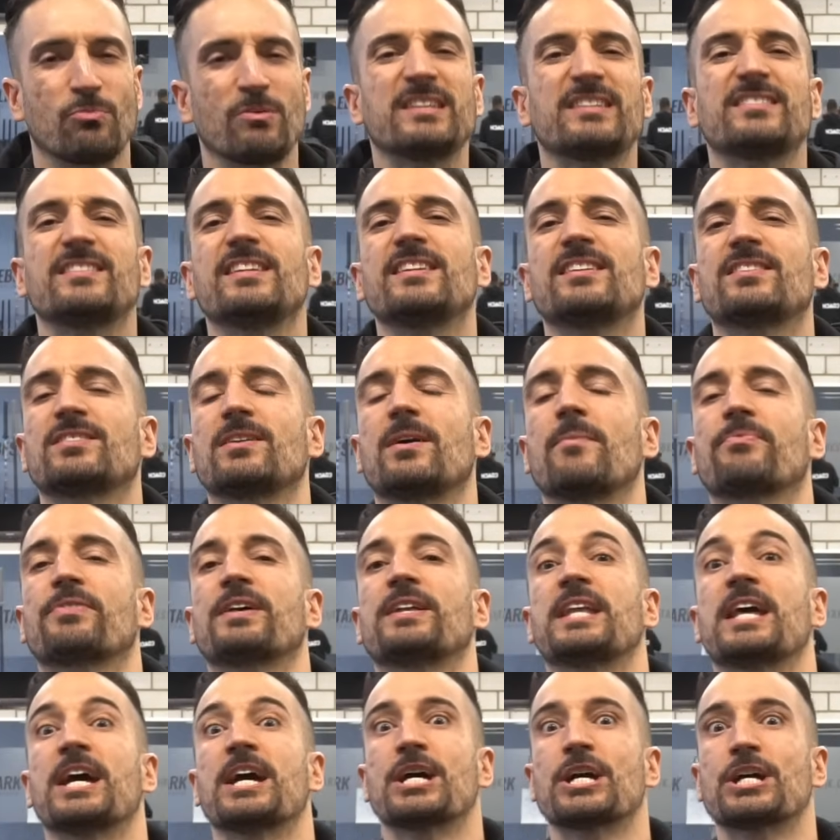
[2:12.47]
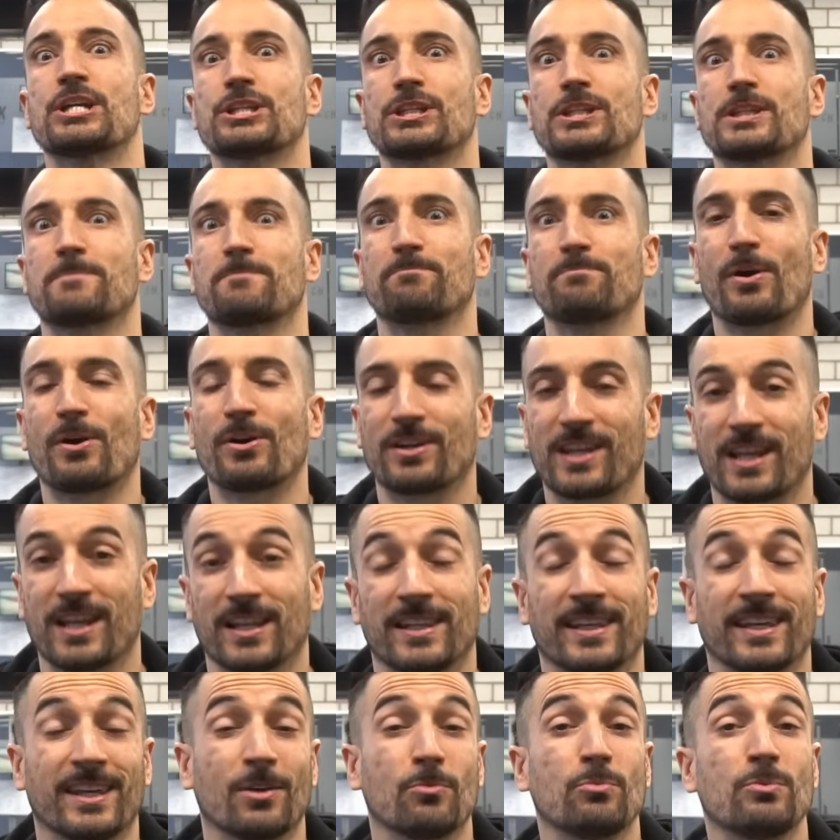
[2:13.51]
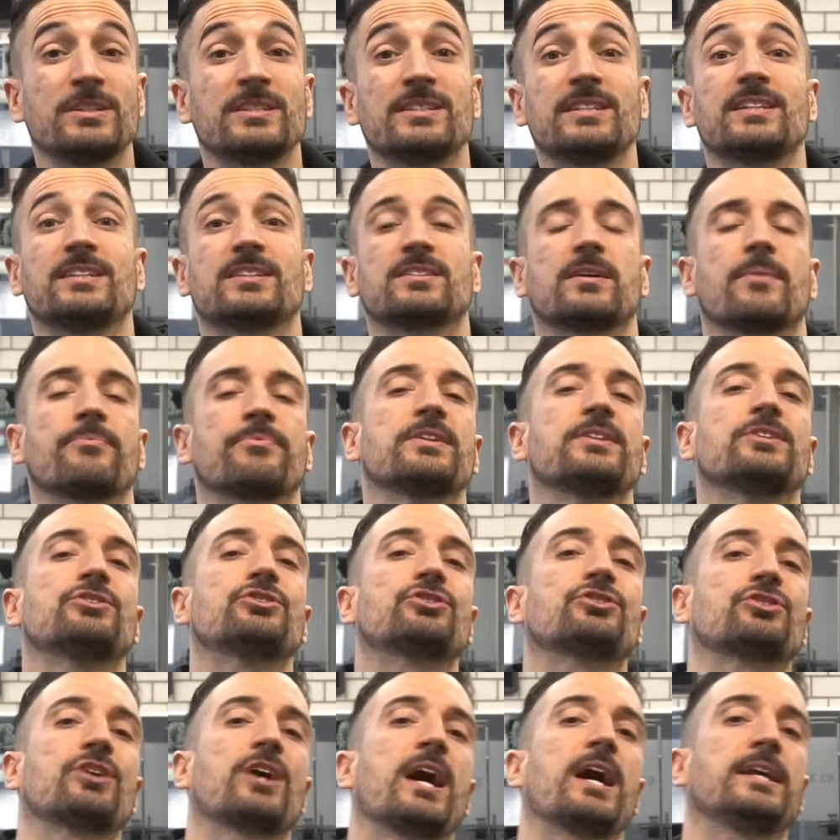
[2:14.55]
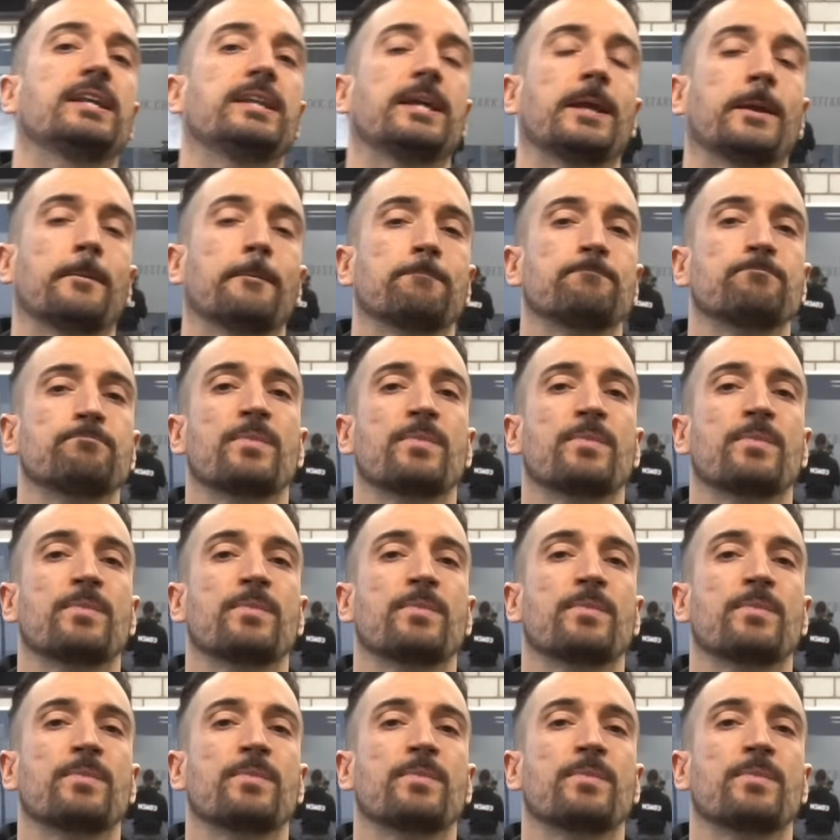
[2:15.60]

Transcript: we see something sparkling, we see something shining.